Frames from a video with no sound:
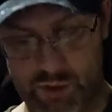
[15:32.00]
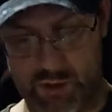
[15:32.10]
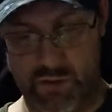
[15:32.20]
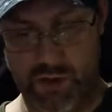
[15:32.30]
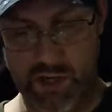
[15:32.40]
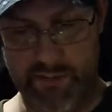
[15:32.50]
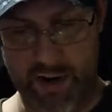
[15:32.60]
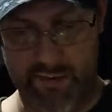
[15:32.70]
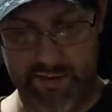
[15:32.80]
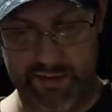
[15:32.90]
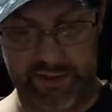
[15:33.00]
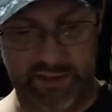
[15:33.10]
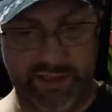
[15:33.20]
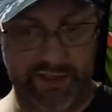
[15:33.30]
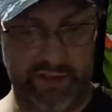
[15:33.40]
one of my
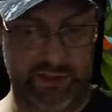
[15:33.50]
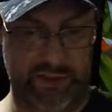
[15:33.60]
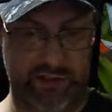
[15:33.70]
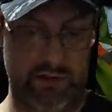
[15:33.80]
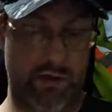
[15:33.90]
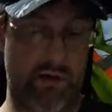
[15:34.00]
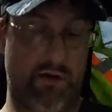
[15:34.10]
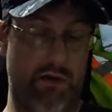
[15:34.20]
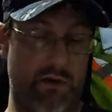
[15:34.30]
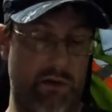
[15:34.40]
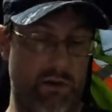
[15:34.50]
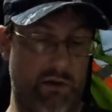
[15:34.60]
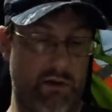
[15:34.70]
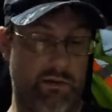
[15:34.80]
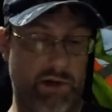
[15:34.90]
receipts.
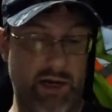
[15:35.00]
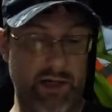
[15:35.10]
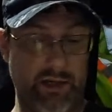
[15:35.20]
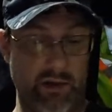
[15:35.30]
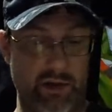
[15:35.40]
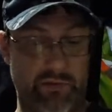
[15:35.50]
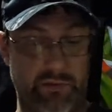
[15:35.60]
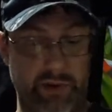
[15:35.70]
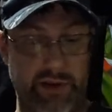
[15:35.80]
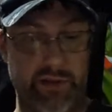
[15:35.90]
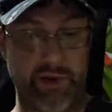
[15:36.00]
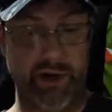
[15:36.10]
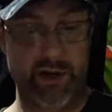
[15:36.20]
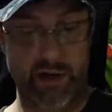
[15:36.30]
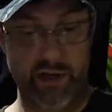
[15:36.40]
That's only
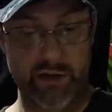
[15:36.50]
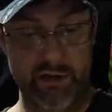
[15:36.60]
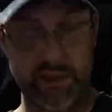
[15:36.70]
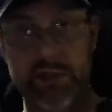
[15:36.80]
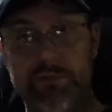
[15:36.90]
$23 and some